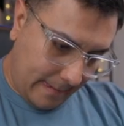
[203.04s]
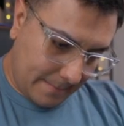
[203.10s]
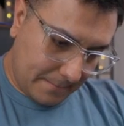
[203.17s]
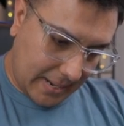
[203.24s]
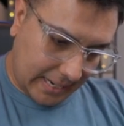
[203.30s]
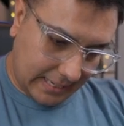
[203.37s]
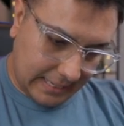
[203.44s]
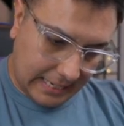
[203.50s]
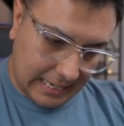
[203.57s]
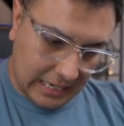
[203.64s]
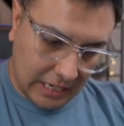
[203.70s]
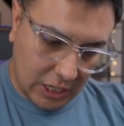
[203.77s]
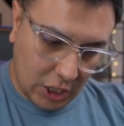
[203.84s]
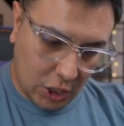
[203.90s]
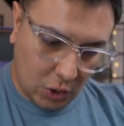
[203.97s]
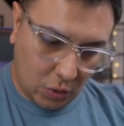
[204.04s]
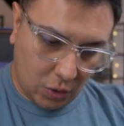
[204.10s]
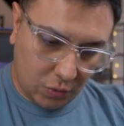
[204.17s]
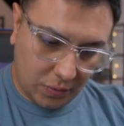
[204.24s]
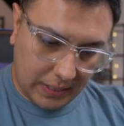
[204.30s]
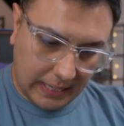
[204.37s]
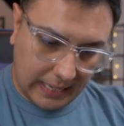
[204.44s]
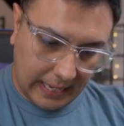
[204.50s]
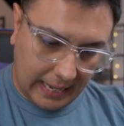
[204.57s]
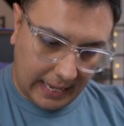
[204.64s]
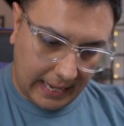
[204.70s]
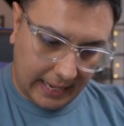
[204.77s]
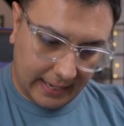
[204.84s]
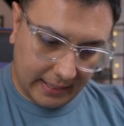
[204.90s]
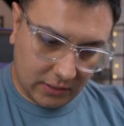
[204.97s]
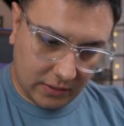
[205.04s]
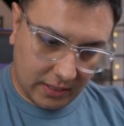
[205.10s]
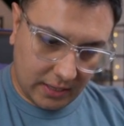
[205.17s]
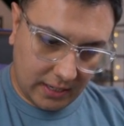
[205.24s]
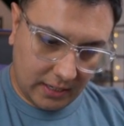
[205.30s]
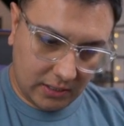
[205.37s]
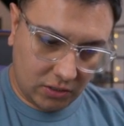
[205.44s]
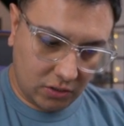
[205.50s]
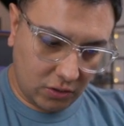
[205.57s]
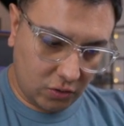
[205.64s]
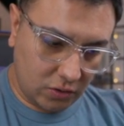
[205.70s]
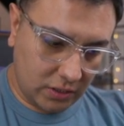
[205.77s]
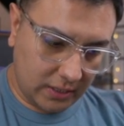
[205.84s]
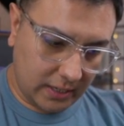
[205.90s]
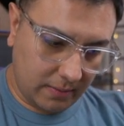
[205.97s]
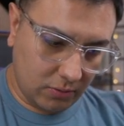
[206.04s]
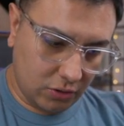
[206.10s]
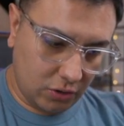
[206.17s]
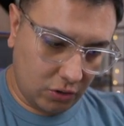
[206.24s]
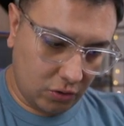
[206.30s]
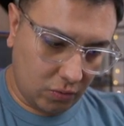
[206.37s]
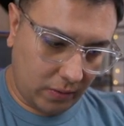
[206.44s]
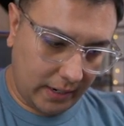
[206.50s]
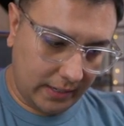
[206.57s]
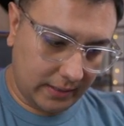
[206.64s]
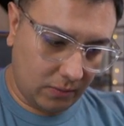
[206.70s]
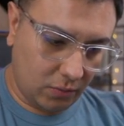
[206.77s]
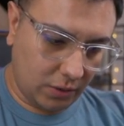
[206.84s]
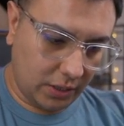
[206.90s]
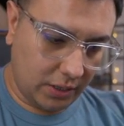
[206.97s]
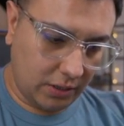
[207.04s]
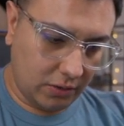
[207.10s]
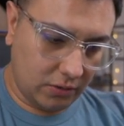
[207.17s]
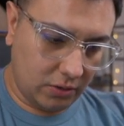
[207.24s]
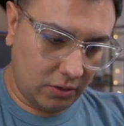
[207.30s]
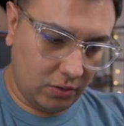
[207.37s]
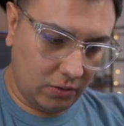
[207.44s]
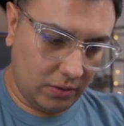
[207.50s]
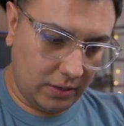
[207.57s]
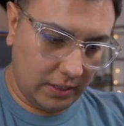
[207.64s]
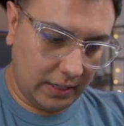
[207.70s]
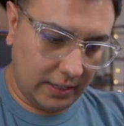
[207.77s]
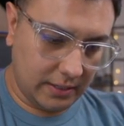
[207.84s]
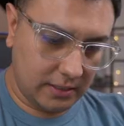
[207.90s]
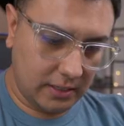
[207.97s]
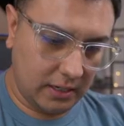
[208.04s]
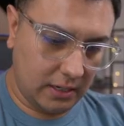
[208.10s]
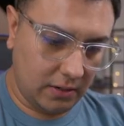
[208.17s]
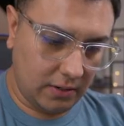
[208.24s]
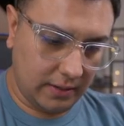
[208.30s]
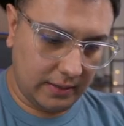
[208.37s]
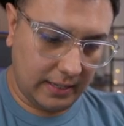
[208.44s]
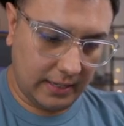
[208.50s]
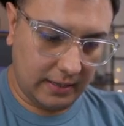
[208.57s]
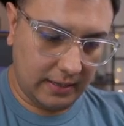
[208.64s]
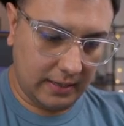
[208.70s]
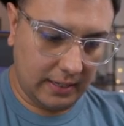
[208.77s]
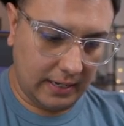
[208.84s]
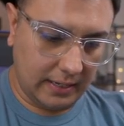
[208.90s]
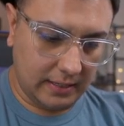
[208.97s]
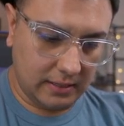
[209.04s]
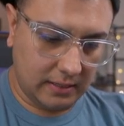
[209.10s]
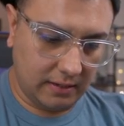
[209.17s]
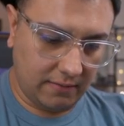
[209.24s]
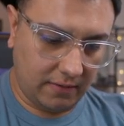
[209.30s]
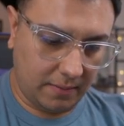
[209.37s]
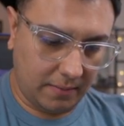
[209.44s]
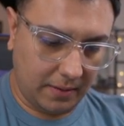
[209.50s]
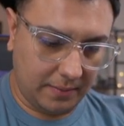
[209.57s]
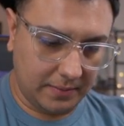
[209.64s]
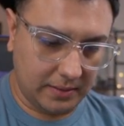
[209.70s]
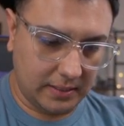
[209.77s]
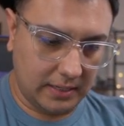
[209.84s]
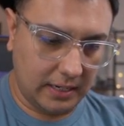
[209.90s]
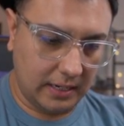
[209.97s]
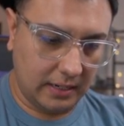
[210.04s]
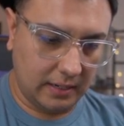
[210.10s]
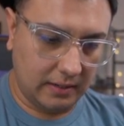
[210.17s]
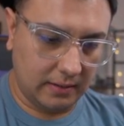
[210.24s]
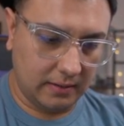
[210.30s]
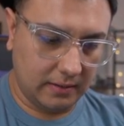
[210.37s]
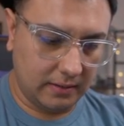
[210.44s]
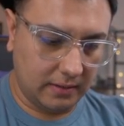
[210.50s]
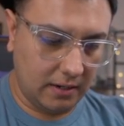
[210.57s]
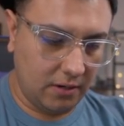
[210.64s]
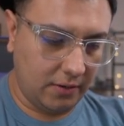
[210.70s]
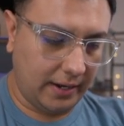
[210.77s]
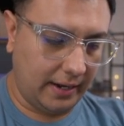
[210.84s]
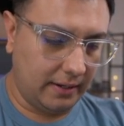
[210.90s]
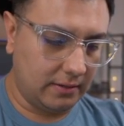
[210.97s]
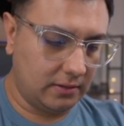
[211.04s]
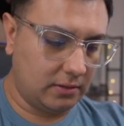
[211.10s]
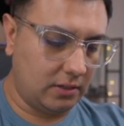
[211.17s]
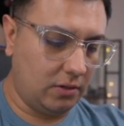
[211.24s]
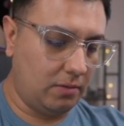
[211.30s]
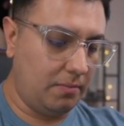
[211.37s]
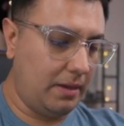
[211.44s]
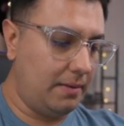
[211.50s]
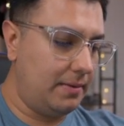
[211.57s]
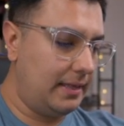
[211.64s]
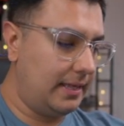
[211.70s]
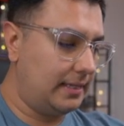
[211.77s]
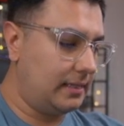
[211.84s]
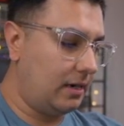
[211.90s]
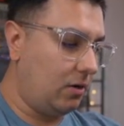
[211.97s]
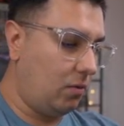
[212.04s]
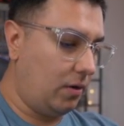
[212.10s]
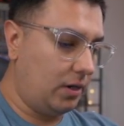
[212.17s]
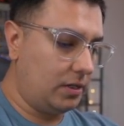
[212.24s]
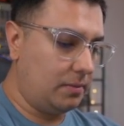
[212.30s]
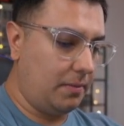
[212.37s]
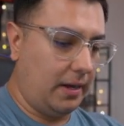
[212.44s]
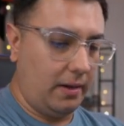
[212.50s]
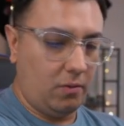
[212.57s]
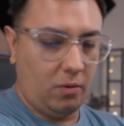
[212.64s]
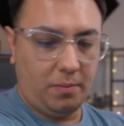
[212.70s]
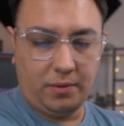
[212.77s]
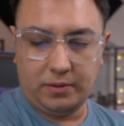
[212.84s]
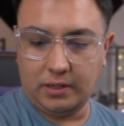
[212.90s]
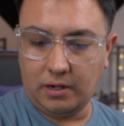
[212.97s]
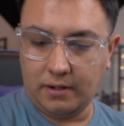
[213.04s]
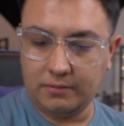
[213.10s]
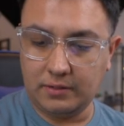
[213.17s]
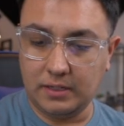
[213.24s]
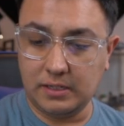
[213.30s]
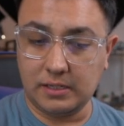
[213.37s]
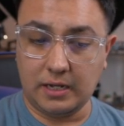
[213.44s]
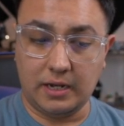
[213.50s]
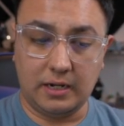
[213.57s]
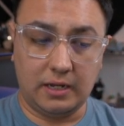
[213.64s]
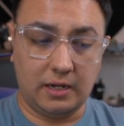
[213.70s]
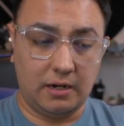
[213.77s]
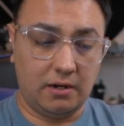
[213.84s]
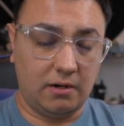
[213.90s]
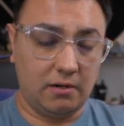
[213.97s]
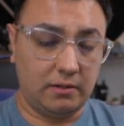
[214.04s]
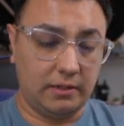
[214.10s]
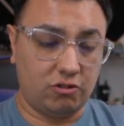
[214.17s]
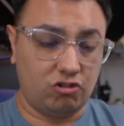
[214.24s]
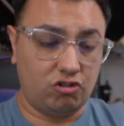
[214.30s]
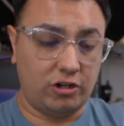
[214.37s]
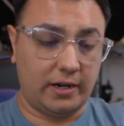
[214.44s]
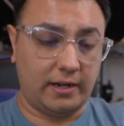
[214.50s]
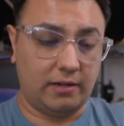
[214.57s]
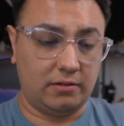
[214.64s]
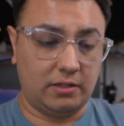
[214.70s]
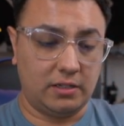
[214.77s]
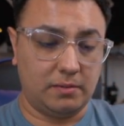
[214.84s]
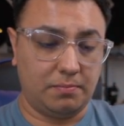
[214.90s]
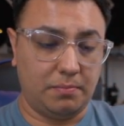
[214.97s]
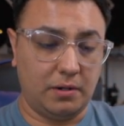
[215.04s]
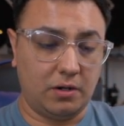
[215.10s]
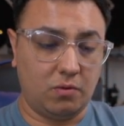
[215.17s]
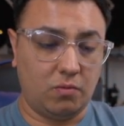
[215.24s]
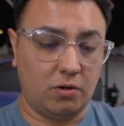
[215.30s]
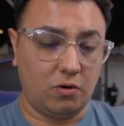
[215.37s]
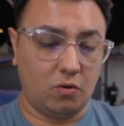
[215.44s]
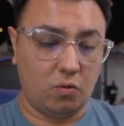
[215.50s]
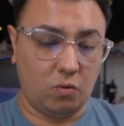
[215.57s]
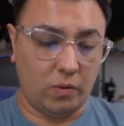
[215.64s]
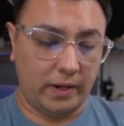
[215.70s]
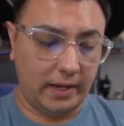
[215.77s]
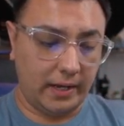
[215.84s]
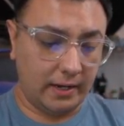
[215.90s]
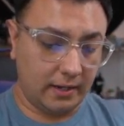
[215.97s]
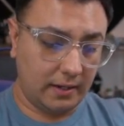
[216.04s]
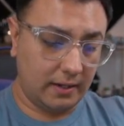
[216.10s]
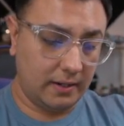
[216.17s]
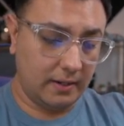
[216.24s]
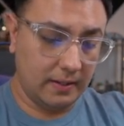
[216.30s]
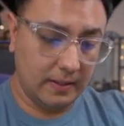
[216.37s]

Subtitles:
Magneto. Okay, so I think it starts with Sabretooth, right? And then we're gonna go to this here and then this, if I'm not mistaken. Okay, so maybe that's how it works, but we'll put that off to the side here. Let's check out this book real quick.